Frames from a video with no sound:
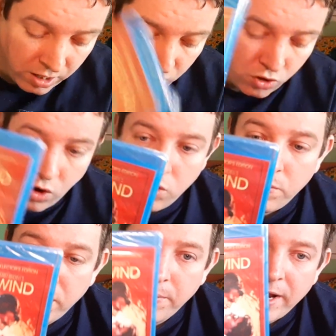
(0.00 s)
Gone
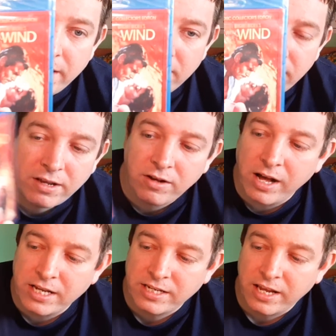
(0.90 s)
with the Wind,
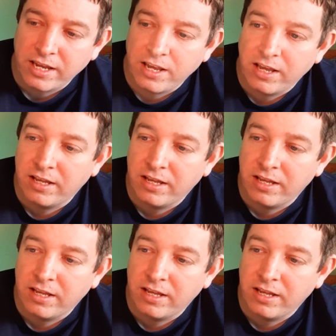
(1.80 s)
classic.